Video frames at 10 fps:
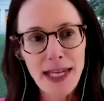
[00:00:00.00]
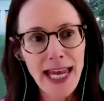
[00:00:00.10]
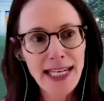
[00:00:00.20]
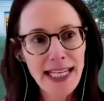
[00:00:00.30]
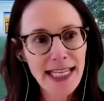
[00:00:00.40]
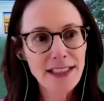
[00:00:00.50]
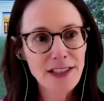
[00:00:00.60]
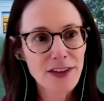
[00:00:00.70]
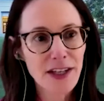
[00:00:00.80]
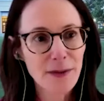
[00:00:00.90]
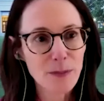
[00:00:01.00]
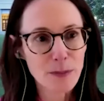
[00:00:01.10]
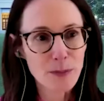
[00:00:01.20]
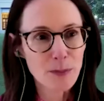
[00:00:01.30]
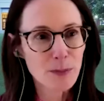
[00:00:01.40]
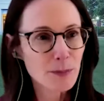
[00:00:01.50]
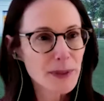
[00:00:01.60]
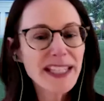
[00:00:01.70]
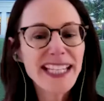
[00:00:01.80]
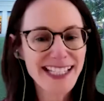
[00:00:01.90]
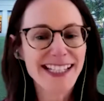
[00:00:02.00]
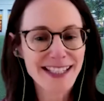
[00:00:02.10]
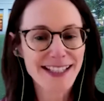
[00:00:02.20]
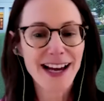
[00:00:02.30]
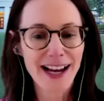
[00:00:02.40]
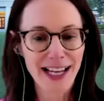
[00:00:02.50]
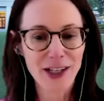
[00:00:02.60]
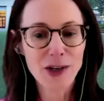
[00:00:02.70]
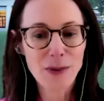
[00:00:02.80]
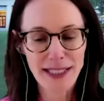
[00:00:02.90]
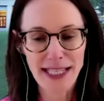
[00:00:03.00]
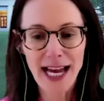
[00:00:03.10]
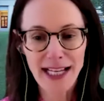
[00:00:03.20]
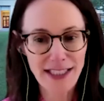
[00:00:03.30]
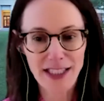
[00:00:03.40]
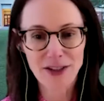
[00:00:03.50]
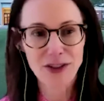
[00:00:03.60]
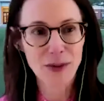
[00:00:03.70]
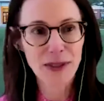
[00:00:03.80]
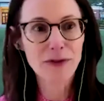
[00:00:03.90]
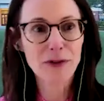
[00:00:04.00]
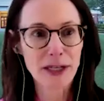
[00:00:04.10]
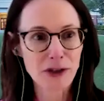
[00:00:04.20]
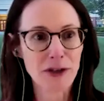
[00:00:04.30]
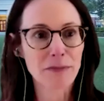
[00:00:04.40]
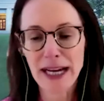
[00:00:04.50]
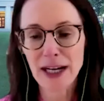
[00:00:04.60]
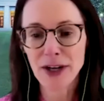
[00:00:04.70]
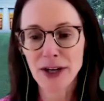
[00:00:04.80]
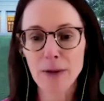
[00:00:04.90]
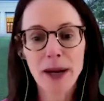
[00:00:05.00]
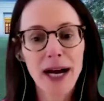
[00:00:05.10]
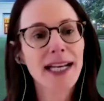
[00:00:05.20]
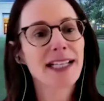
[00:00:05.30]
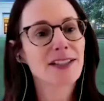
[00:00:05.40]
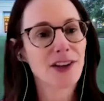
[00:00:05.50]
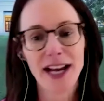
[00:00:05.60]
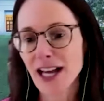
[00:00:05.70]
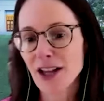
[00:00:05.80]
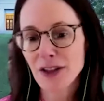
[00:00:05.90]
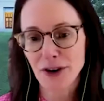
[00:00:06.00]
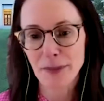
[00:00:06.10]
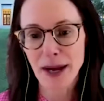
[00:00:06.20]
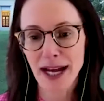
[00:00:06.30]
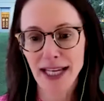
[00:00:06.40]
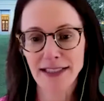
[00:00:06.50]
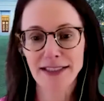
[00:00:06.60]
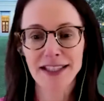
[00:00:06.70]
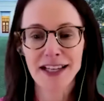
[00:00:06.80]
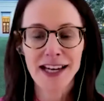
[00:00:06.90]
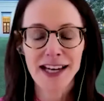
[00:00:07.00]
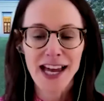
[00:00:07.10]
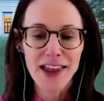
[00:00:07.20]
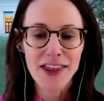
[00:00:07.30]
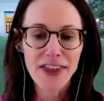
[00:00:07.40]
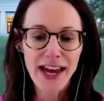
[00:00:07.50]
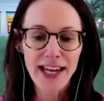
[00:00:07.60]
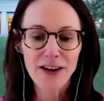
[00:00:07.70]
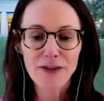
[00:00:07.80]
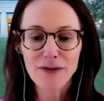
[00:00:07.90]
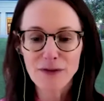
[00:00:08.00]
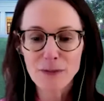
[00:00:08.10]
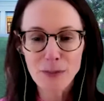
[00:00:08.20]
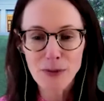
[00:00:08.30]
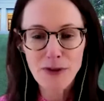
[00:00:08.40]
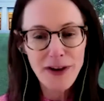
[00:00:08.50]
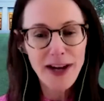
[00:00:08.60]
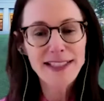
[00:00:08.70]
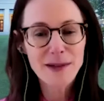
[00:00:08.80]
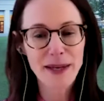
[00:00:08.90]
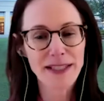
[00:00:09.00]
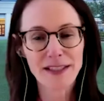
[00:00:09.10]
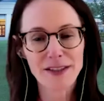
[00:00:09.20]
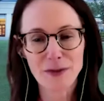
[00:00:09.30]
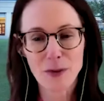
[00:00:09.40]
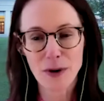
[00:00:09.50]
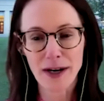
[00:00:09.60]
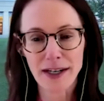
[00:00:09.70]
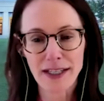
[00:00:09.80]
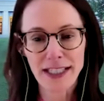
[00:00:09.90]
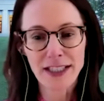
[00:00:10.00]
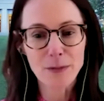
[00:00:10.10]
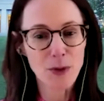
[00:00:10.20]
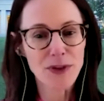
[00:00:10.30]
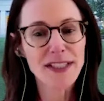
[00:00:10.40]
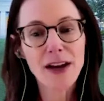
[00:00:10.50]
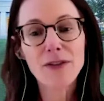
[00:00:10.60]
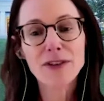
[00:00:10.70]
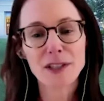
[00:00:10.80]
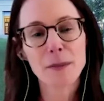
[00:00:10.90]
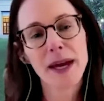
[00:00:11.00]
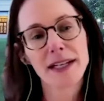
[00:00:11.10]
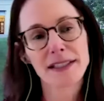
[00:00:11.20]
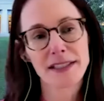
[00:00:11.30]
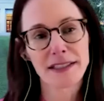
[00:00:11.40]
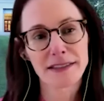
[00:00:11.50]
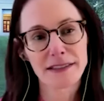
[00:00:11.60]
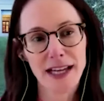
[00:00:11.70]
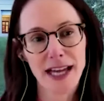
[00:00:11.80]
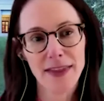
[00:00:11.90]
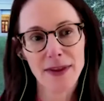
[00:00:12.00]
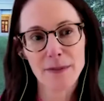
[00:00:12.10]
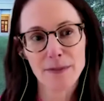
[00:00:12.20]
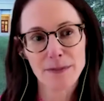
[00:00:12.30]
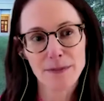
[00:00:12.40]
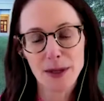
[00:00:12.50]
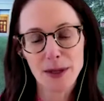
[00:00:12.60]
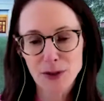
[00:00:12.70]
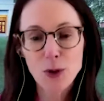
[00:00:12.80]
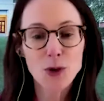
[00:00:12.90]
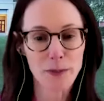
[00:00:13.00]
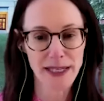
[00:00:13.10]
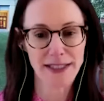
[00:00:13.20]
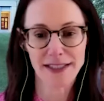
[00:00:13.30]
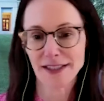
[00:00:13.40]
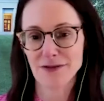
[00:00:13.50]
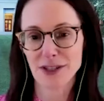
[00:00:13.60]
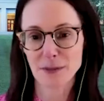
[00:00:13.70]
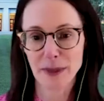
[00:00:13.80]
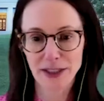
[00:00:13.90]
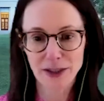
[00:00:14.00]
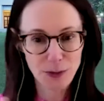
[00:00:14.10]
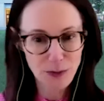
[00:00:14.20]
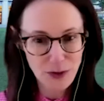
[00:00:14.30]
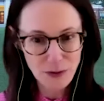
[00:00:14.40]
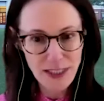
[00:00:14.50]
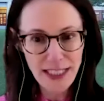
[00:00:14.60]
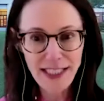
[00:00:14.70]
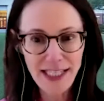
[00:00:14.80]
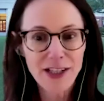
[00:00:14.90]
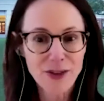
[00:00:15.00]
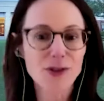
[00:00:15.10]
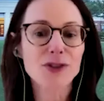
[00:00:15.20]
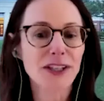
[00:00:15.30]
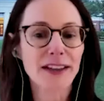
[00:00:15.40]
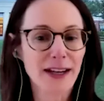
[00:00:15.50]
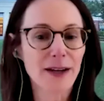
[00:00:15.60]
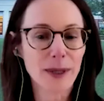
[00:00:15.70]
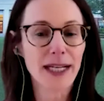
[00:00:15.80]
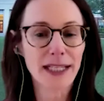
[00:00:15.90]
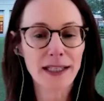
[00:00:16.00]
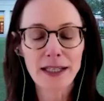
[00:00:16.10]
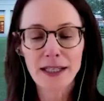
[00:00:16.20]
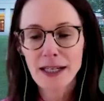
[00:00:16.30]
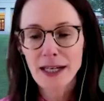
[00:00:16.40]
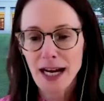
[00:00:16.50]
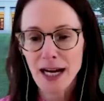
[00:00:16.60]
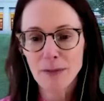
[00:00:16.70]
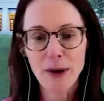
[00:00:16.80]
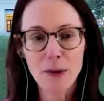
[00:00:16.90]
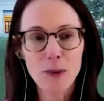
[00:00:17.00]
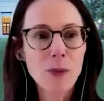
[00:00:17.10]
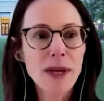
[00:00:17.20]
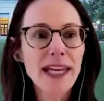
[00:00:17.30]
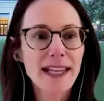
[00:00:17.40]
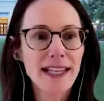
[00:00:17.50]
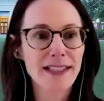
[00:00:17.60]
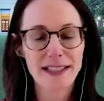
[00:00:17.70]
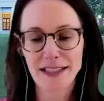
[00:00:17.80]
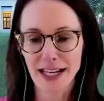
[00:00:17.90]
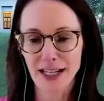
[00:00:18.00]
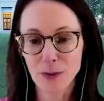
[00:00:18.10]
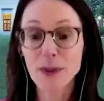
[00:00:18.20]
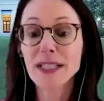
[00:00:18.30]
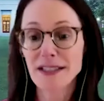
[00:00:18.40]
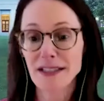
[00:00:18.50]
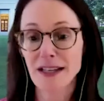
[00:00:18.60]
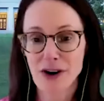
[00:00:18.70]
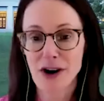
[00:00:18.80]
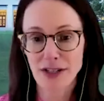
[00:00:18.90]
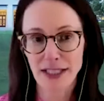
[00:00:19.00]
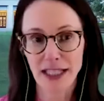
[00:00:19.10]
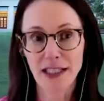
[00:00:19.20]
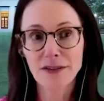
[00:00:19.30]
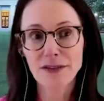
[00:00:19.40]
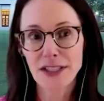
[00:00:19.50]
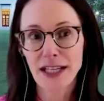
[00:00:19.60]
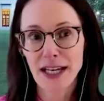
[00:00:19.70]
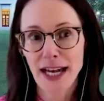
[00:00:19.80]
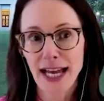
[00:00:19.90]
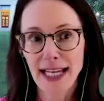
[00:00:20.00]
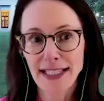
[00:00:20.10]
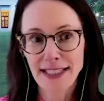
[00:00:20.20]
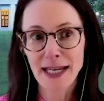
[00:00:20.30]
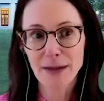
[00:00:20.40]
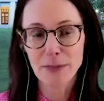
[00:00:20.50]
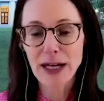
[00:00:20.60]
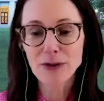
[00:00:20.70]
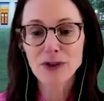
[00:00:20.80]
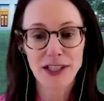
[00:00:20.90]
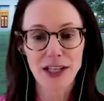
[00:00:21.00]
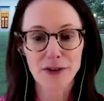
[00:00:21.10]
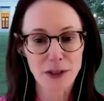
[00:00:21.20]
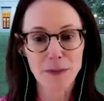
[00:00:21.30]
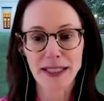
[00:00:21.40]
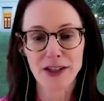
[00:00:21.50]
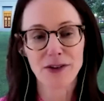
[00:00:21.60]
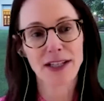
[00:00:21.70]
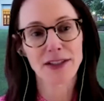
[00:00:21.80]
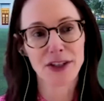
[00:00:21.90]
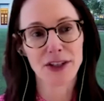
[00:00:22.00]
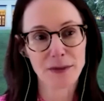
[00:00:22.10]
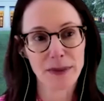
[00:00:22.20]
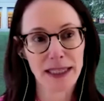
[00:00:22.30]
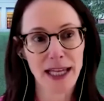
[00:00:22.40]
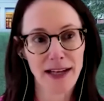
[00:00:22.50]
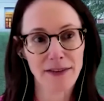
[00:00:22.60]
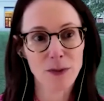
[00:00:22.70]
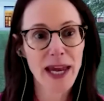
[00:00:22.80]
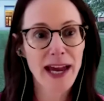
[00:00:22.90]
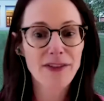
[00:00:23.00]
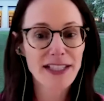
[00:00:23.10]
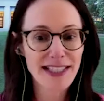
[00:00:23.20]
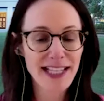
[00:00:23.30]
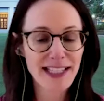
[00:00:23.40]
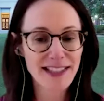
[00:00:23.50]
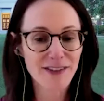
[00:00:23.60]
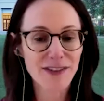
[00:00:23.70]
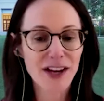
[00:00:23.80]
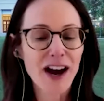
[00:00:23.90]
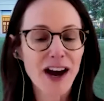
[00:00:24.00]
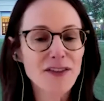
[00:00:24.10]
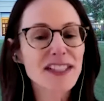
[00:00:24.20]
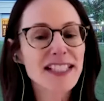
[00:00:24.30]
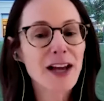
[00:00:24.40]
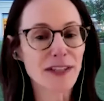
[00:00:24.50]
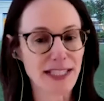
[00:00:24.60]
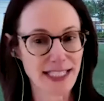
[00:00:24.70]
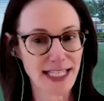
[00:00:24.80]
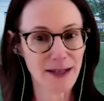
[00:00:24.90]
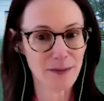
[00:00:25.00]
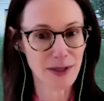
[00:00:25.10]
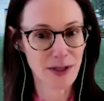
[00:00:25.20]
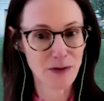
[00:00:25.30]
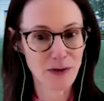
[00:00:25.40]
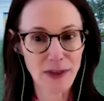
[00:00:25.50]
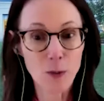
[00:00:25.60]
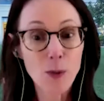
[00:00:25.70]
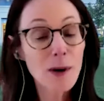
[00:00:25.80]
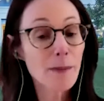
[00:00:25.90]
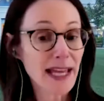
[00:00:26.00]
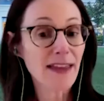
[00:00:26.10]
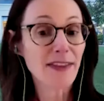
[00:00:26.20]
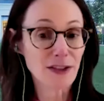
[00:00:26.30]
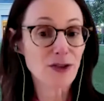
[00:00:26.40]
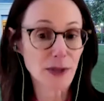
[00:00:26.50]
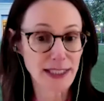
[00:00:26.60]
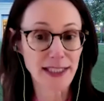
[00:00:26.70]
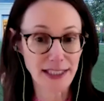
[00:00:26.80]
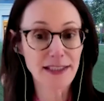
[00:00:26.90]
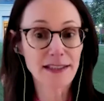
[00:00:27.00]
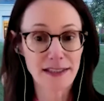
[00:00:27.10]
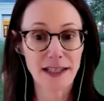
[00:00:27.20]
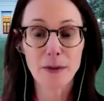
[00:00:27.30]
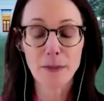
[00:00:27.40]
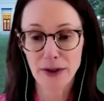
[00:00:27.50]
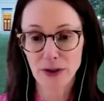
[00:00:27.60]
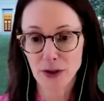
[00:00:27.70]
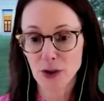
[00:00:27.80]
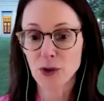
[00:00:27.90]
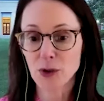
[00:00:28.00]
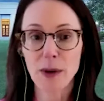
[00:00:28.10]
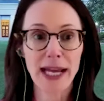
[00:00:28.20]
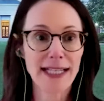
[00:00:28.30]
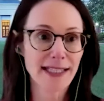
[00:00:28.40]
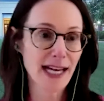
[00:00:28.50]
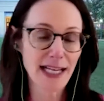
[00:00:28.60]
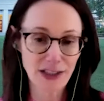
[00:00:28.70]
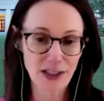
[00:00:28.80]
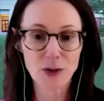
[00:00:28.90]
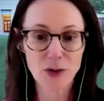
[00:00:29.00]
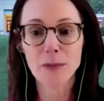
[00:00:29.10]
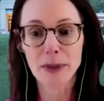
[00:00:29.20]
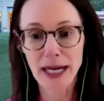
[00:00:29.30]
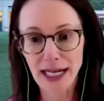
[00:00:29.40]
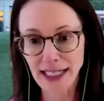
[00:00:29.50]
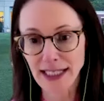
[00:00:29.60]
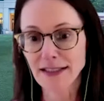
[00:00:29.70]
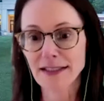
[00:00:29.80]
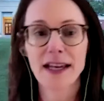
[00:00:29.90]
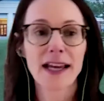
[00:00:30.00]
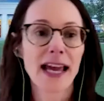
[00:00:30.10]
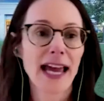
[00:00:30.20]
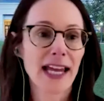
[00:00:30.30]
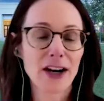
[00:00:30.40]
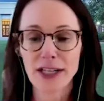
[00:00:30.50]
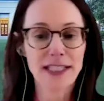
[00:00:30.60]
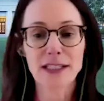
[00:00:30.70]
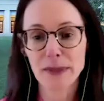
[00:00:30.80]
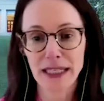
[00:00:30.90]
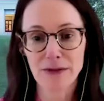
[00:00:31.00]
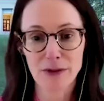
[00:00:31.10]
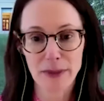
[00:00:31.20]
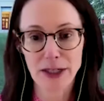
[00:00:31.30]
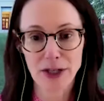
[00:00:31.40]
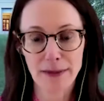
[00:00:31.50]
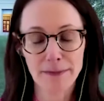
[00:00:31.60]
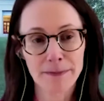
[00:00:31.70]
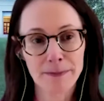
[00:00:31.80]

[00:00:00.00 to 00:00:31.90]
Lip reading: And it's the ability to decide who has access to information about our bodies, our health, our minds, that provides the basis for both self-respect and the social bases of respect. So dignity understood in that way, that when we decide for ourselves and can set boundaries that are respected around our intimate lives, we have a sense of self-esteem, right? That we're making these choices about who has access to our bodies and our intimate information.